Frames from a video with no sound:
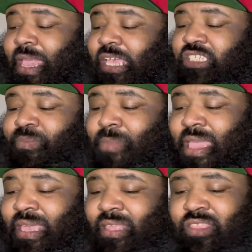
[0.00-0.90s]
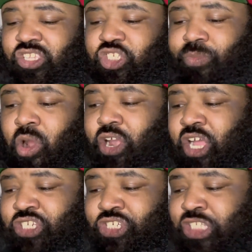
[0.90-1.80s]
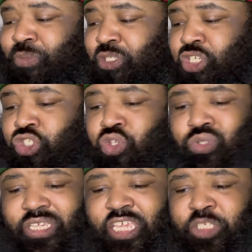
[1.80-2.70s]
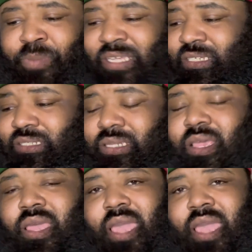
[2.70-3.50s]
He's making the smart adjustments. He's using his pieces.